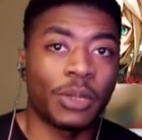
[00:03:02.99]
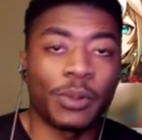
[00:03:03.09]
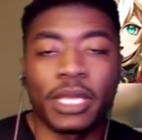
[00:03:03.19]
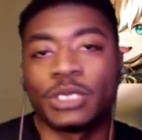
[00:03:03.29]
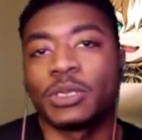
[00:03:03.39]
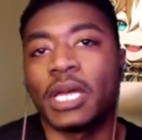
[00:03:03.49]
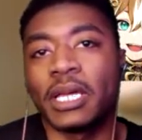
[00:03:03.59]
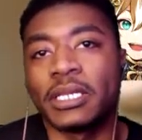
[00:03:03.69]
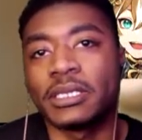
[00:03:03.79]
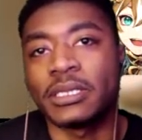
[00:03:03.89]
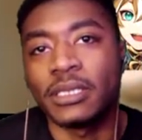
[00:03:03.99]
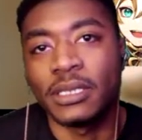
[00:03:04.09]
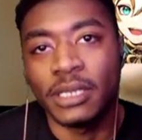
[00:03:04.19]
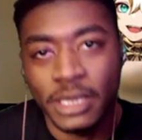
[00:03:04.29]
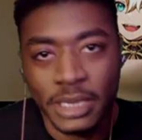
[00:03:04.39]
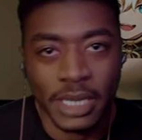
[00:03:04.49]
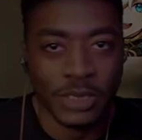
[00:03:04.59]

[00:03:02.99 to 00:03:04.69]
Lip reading: we'll catch you guys in the next